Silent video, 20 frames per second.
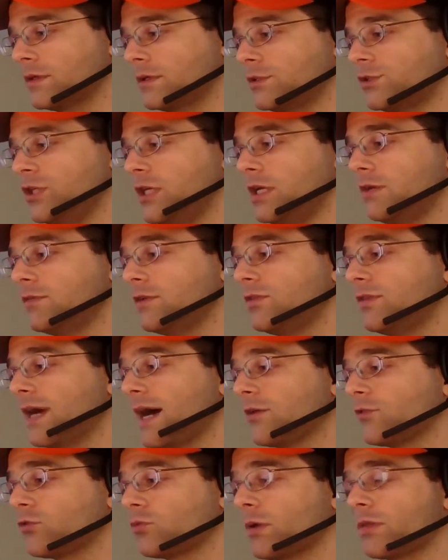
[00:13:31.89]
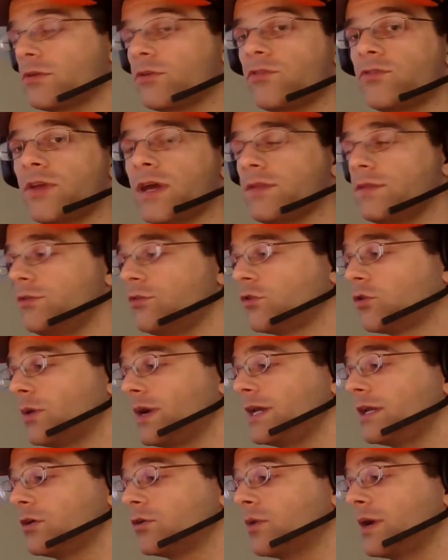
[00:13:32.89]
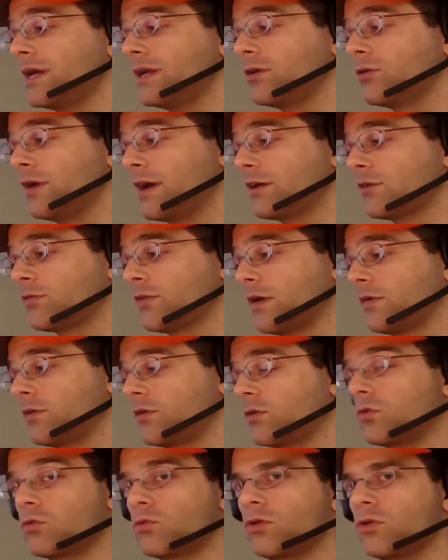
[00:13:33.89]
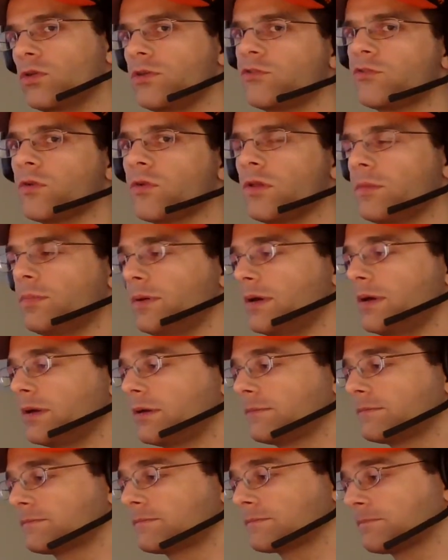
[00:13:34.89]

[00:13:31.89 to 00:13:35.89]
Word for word: She even doubts whether Stanley's great great grandfather really stole a pig.